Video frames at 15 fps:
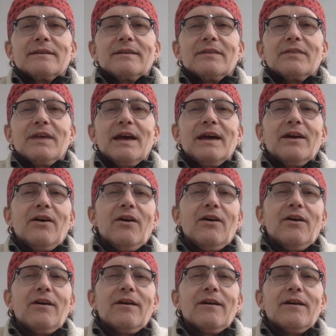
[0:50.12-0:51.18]
They
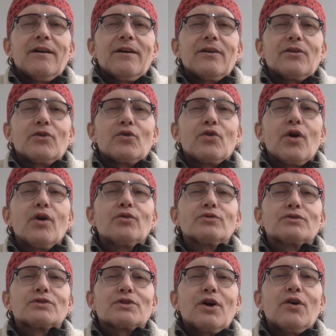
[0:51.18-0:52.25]
are
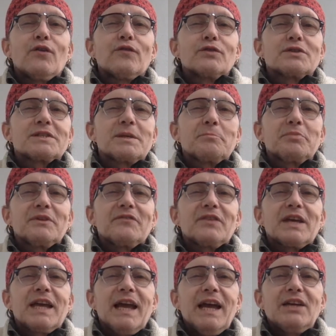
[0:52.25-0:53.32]
gross
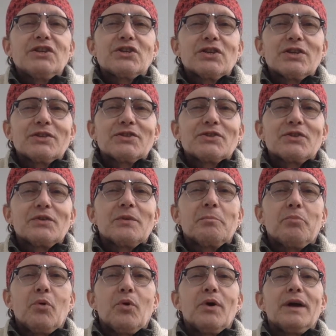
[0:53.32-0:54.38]
oversimplifications to the
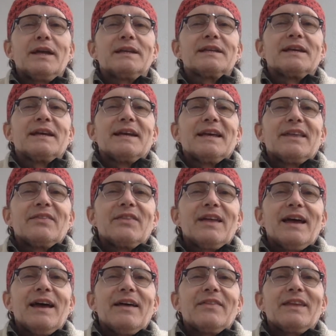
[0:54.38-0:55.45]
point
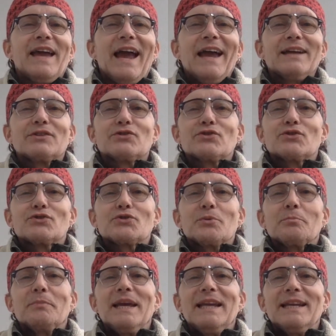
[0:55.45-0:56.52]
that the answers are
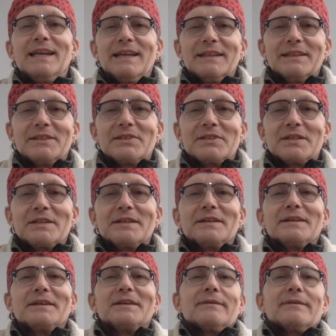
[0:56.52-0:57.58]
meaningless.
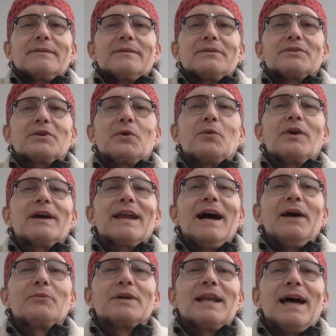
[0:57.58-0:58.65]
So what
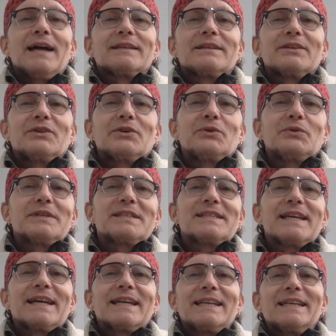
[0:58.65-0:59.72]
I would like to do is
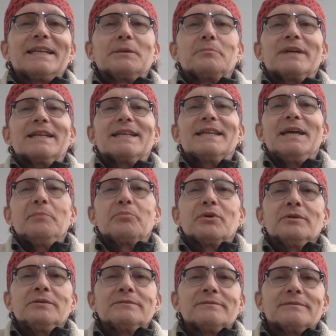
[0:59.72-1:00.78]
dig a little bit
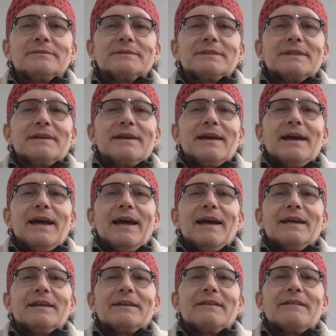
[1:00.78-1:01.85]
deeper
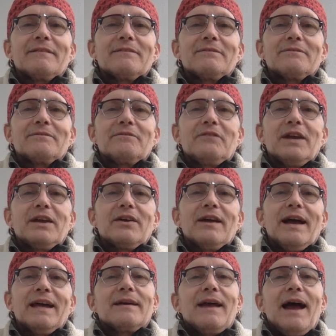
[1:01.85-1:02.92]
and figure
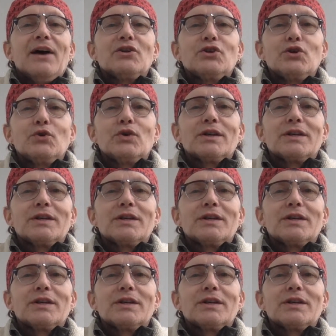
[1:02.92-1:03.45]
out how you can